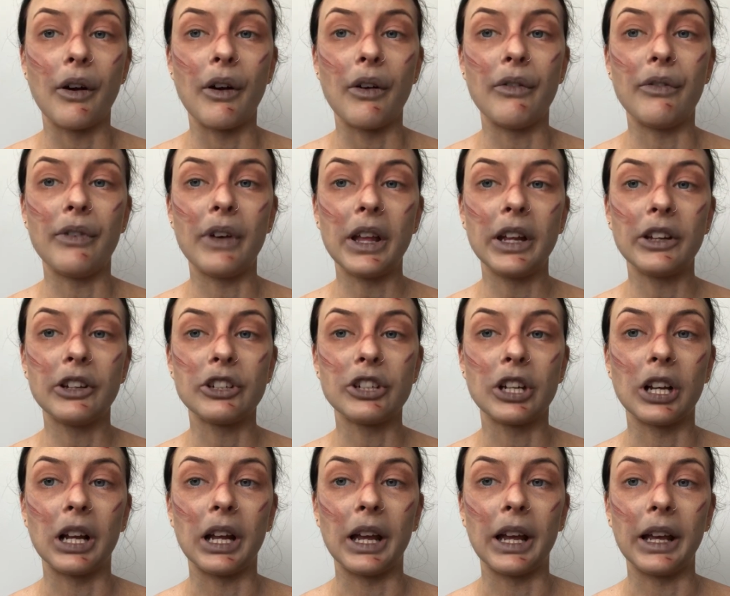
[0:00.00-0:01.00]

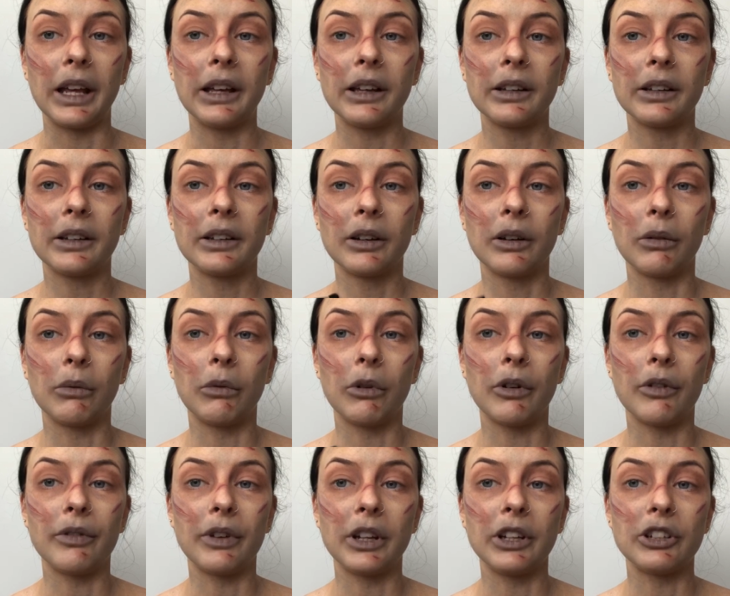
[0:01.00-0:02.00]
Eventually,
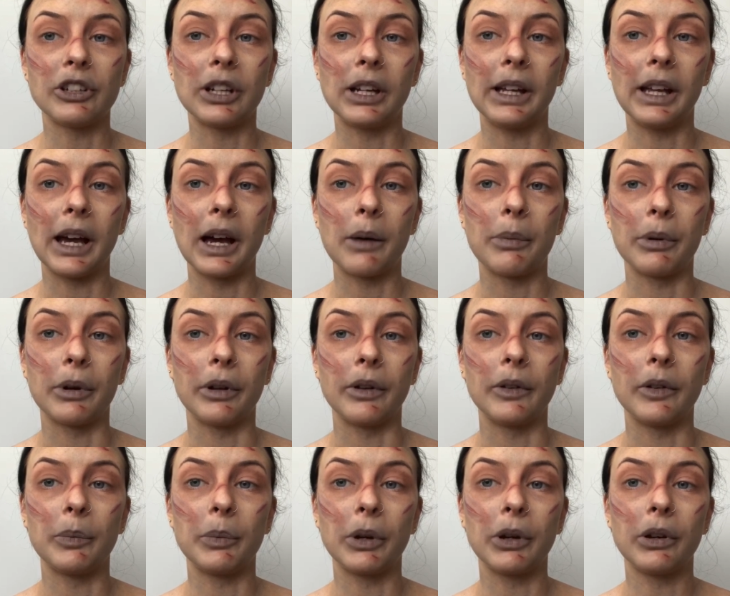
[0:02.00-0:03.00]
what eventually
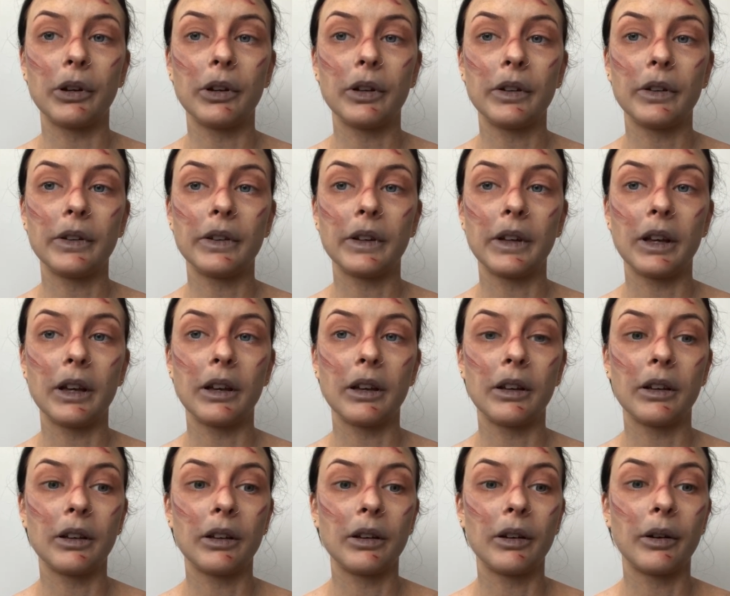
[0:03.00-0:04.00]
happens, because
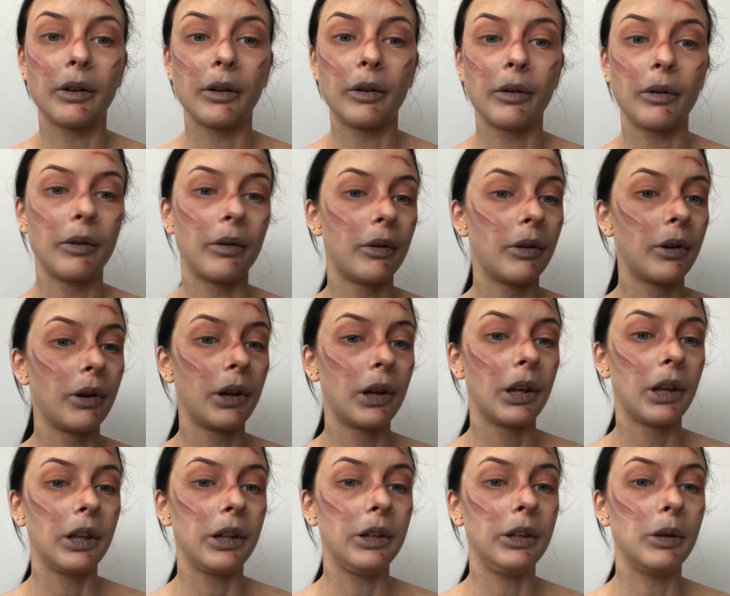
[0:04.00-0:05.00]

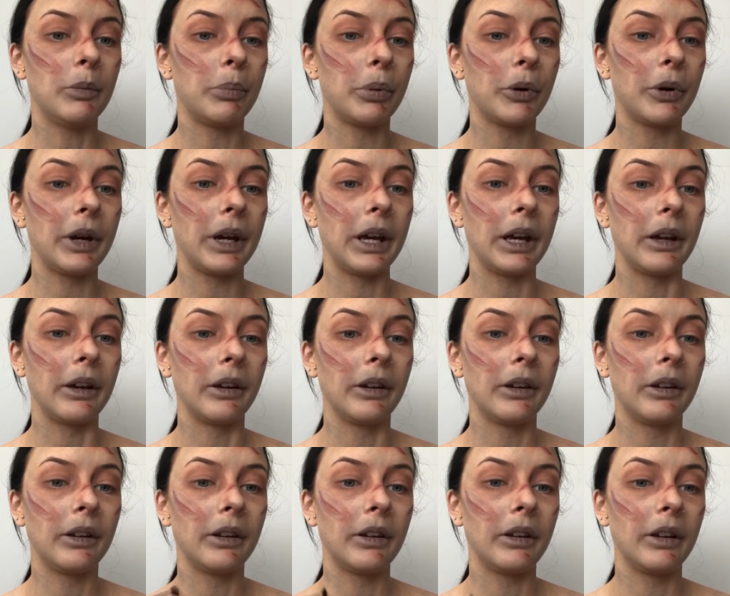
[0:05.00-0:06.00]
your boy
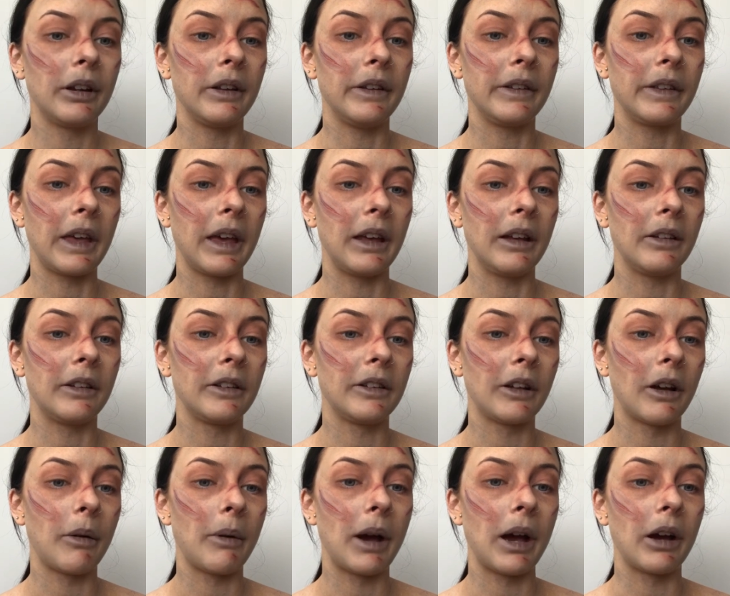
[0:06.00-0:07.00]
is getting
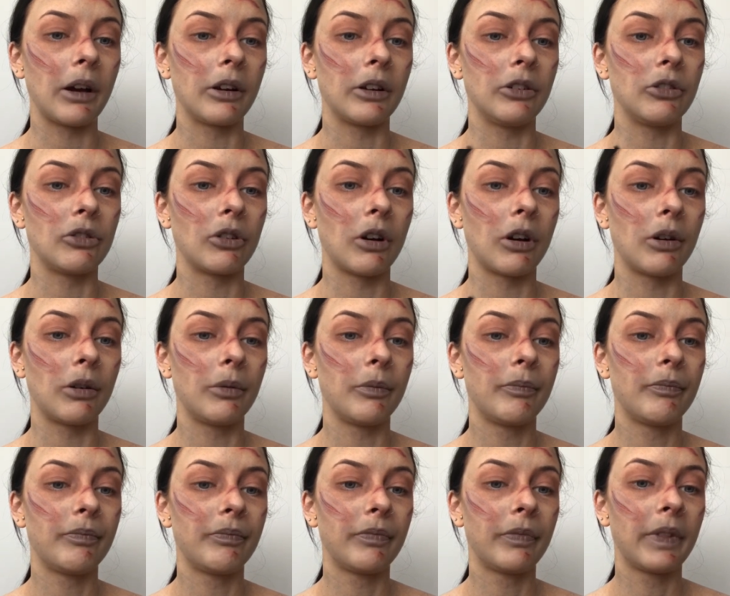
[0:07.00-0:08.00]
so out of control,
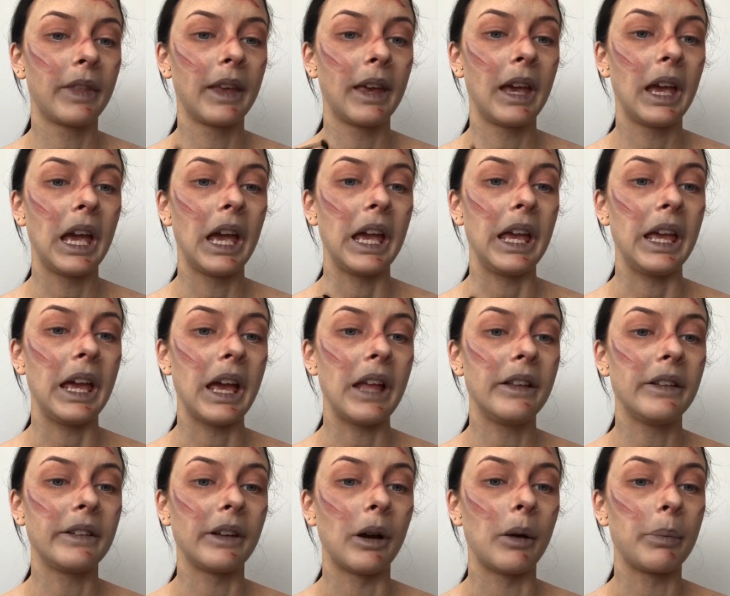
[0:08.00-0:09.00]
he
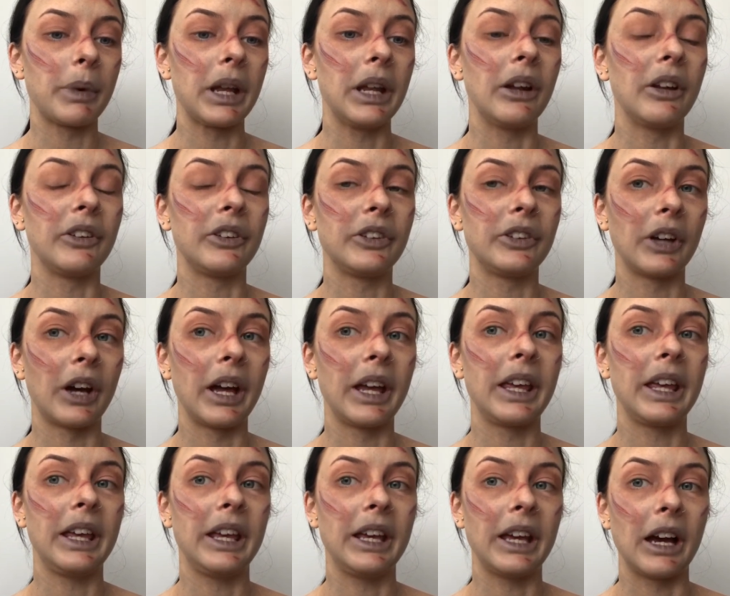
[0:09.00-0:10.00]
ends up in a
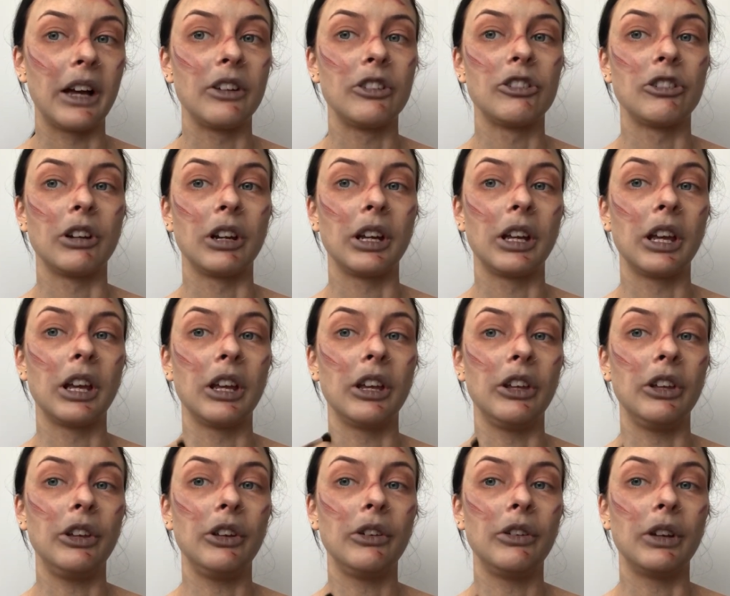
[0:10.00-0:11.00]
psychiatric
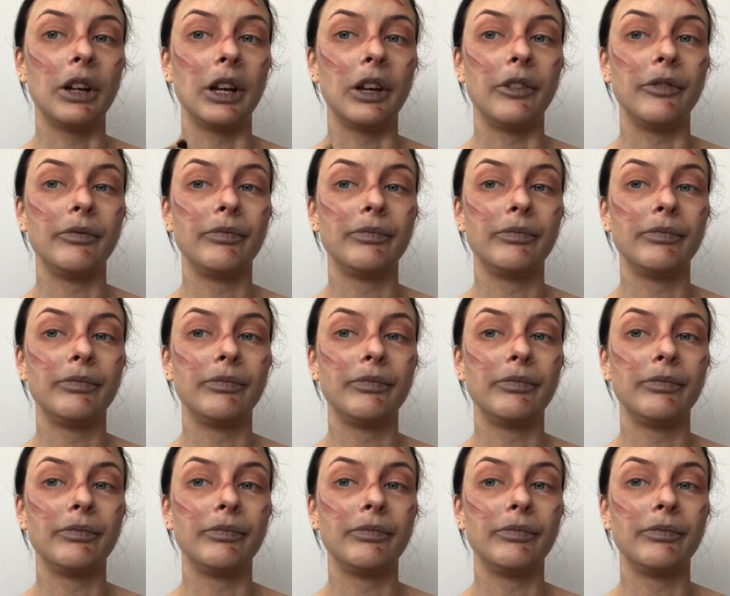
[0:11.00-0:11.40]
unit.